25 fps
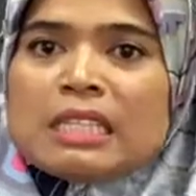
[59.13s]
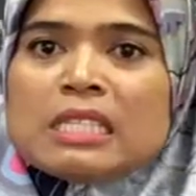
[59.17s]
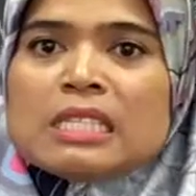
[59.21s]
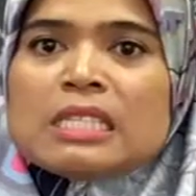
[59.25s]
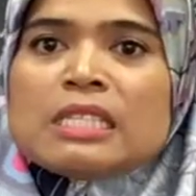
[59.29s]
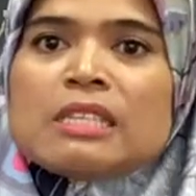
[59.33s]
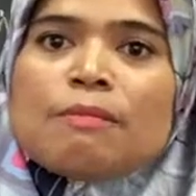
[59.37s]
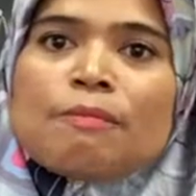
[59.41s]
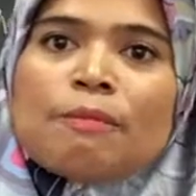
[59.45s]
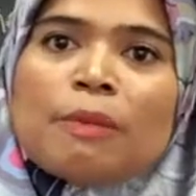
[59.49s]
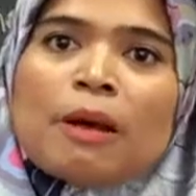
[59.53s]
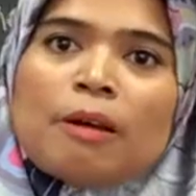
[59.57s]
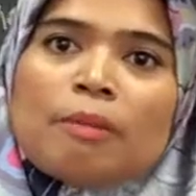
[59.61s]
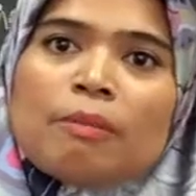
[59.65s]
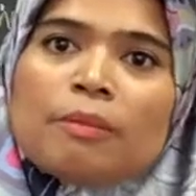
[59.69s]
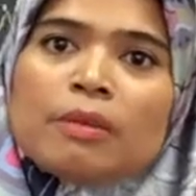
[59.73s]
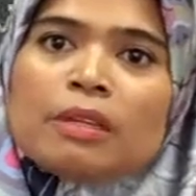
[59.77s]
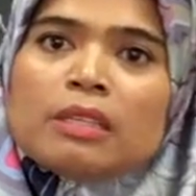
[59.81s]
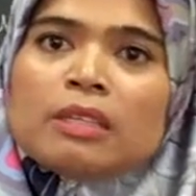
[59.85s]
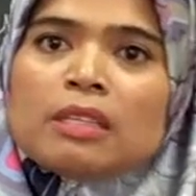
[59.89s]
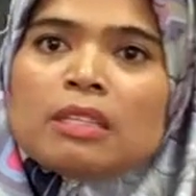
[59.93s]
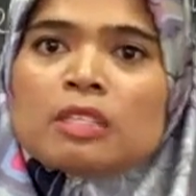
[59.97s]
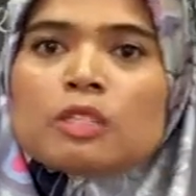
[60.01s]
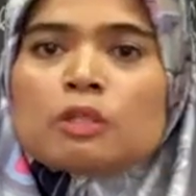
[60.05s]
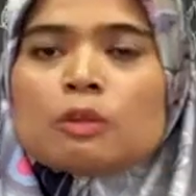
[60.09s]
This
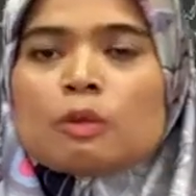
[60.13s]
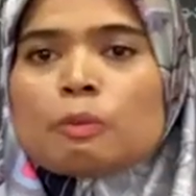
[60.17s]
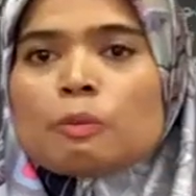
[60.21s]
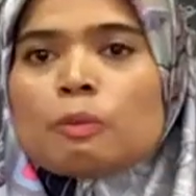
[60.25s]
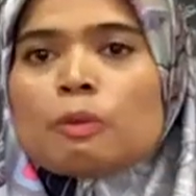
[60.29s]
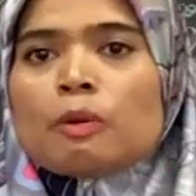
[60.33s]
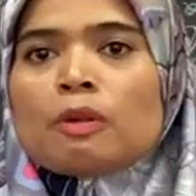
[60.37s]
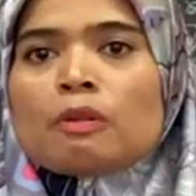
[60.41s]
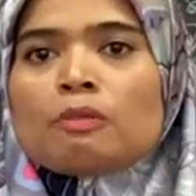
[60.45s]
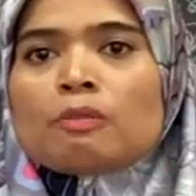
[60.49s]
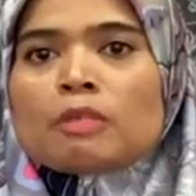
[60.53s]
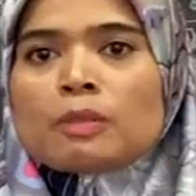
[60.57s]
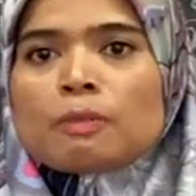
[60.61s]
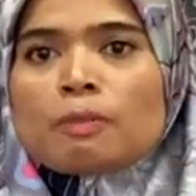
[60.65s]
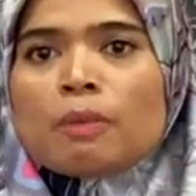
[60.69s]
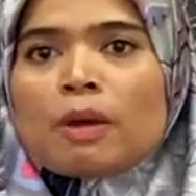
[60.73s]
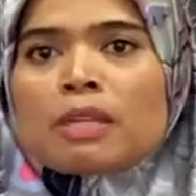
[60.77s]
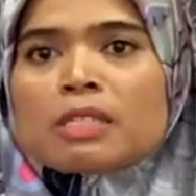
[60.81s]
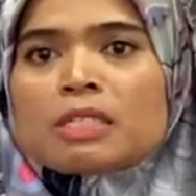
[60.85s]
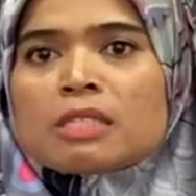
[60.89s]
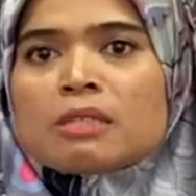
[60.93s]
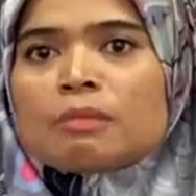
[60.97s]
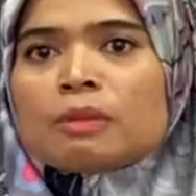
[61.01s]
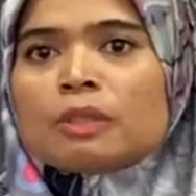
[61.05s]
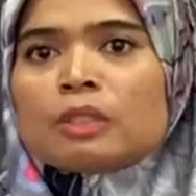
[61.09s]
department is
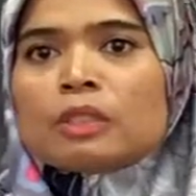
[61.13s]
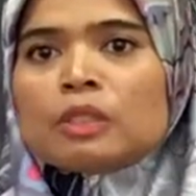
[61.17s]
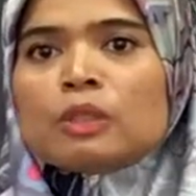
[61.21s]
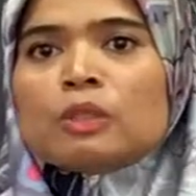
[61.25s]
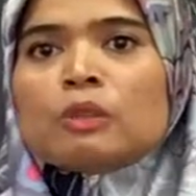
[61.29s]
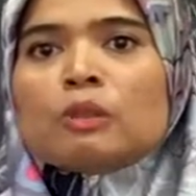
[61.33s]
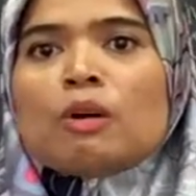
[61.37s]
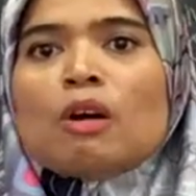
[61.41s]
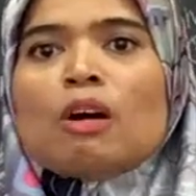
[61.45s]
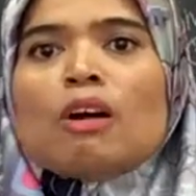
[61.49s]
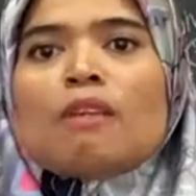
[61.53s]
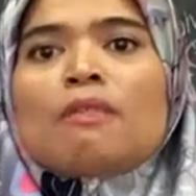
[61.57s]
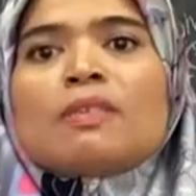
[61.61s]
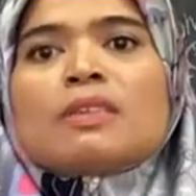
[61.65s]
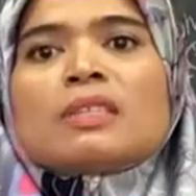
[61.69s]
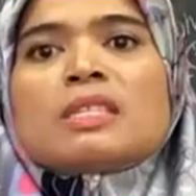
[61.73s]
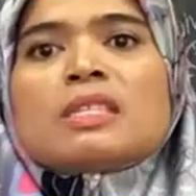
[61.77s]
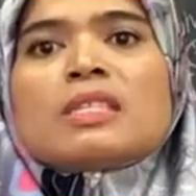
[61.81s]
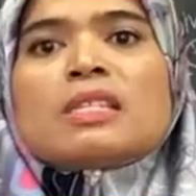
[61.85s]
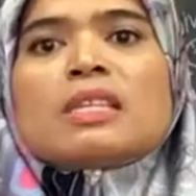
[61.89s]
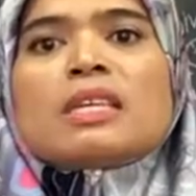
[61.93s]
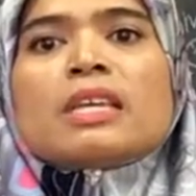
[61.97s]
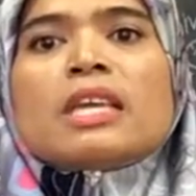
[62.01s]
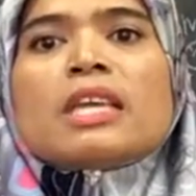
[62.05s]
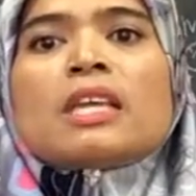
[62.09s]
responsible to
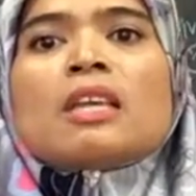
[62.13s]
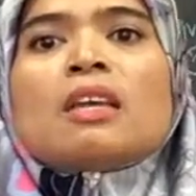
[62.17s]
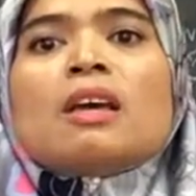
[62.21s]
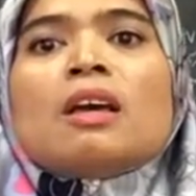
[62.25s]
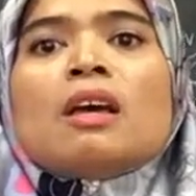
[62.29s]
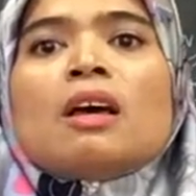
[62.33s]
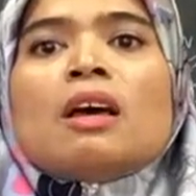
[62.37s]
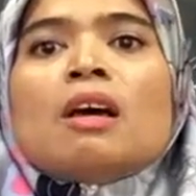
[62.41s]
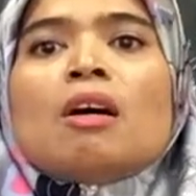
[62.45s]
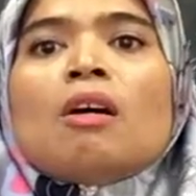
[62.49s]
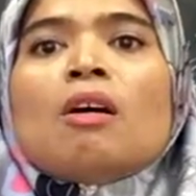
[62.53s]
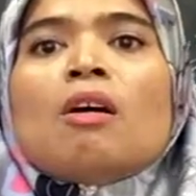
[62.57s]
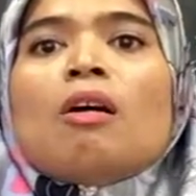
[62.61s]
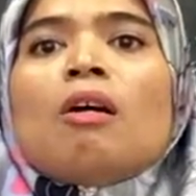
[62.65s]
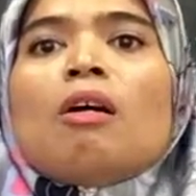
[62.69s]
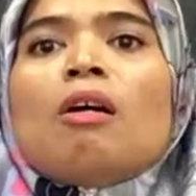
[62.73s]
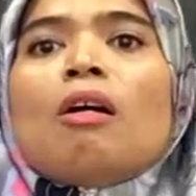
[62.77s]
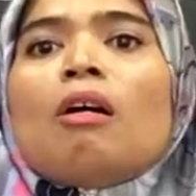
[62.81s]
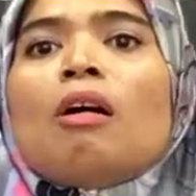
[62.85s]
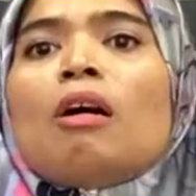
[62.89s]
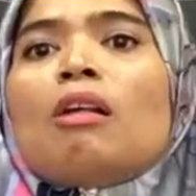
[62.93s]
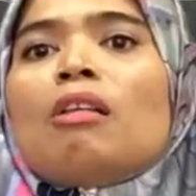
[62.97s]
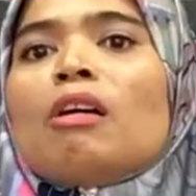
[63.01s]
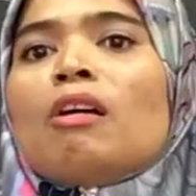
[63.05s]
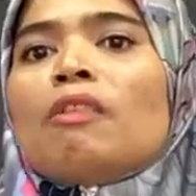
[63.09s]
oversee
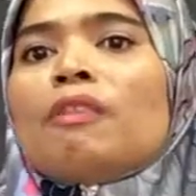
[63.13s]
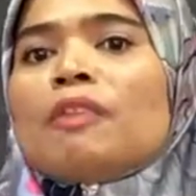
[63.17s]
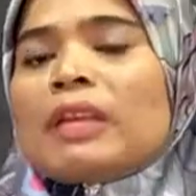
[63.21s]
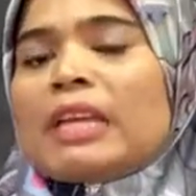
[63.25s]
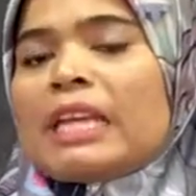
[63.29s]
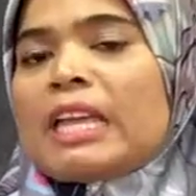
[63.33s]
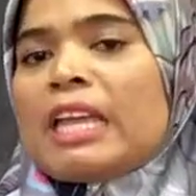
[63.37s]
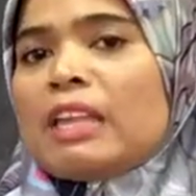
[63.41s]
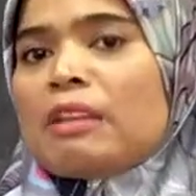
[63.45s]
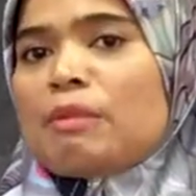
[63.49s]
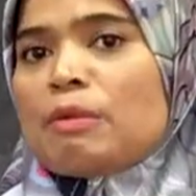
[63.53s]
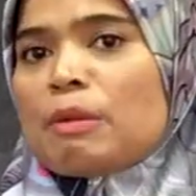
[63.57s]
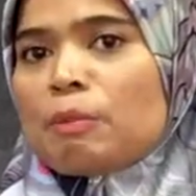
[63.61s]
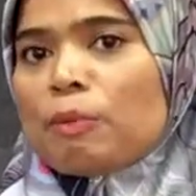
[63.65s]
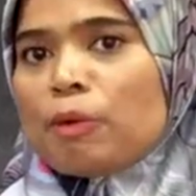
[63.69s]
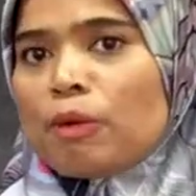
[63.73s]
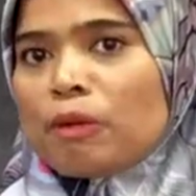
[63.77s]
all of academic